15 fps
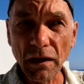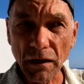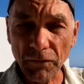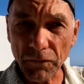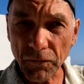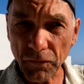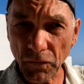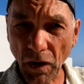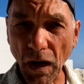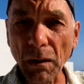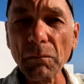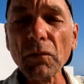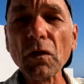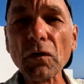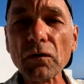
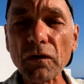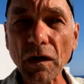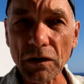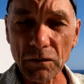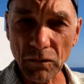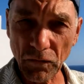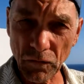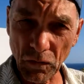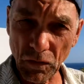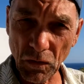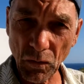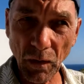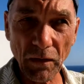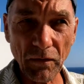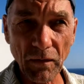from those countries to the
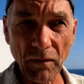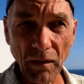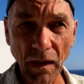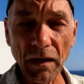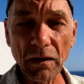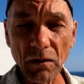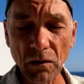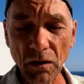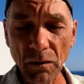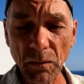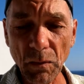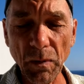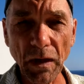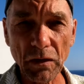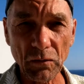US, then you're going to
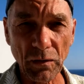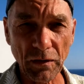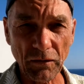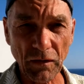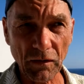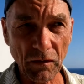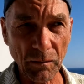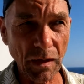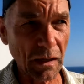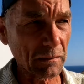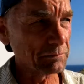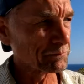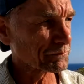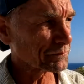be paying 20 cents a minute.